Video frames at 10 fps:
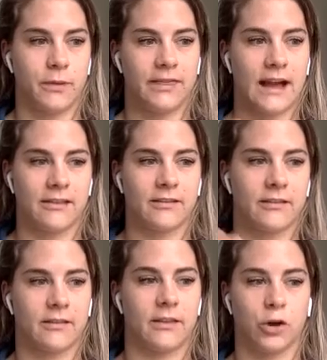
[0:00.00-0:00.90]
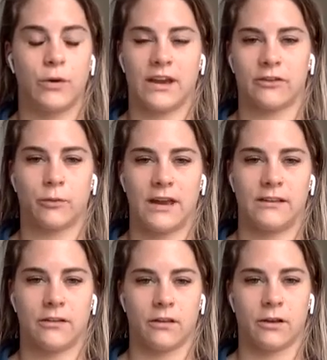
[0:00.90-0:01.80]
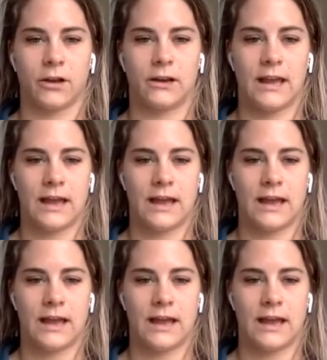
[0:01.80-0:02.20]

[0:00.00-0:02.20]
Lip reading: but that's the quickest way to learn.